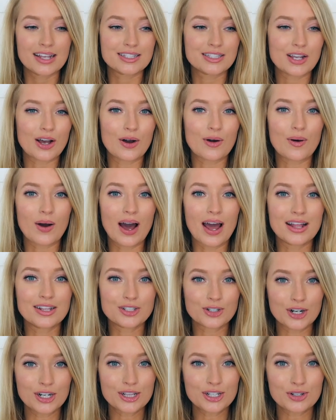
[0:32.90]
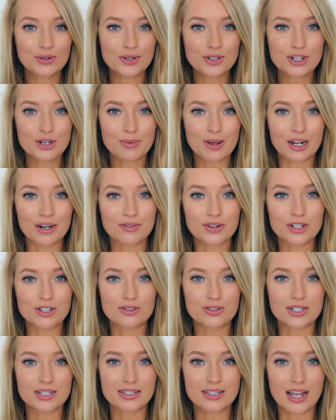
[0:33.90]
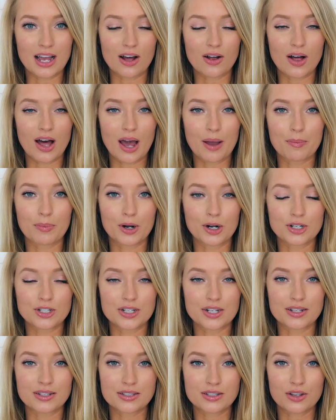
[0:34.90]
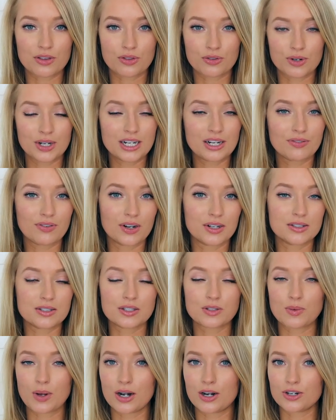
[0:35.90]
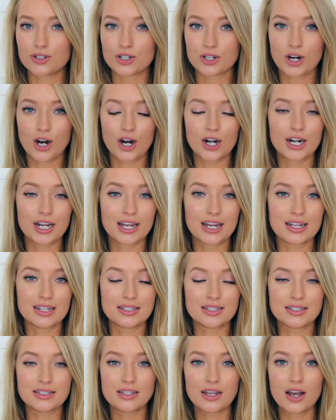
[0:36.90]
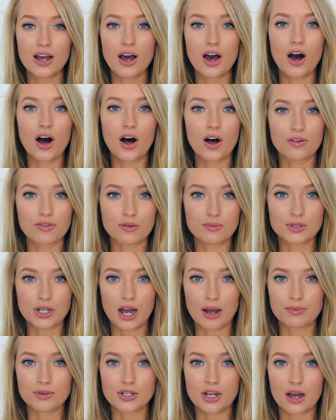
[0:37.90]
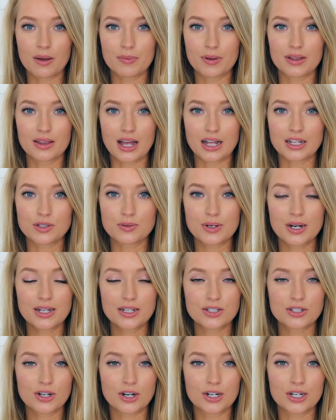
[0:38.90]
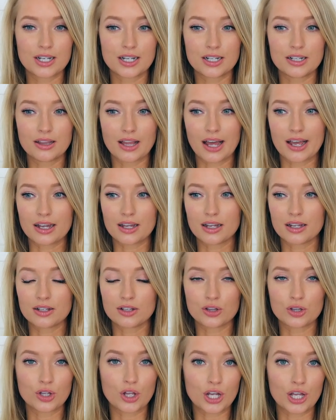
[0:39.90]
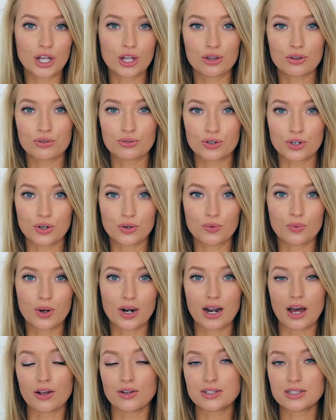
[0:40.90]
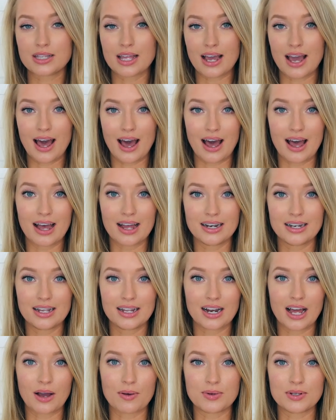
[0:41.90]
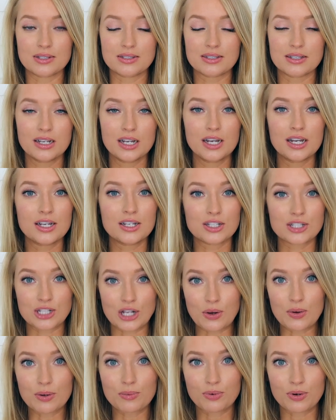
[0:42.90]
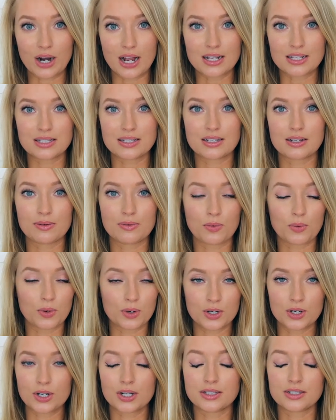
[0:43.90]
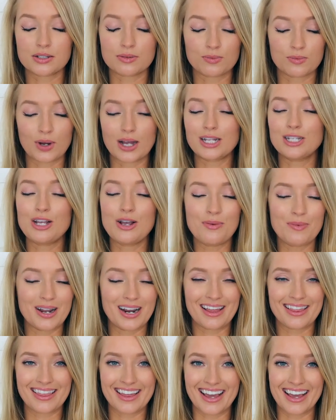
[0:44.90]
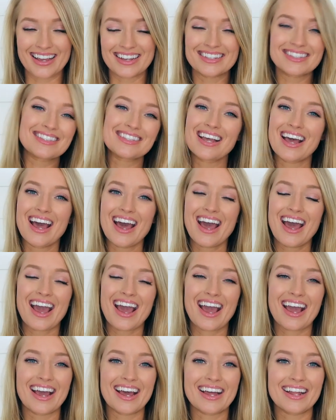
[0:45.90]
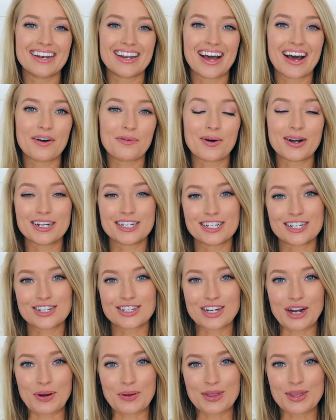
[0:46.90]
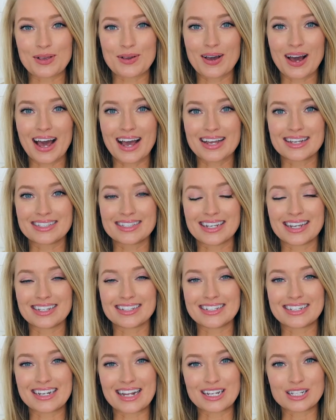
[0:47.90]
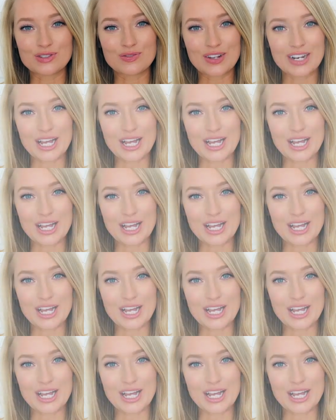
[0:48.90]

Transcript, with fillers: So during the Nordstrom anniversary sale, I purchased three different sweaters or cardigans, all from Topshop, and that's when I started like looking through what else they had, and I was so impressed. Ordered way too many things, and I wanted to share it with you guys in today's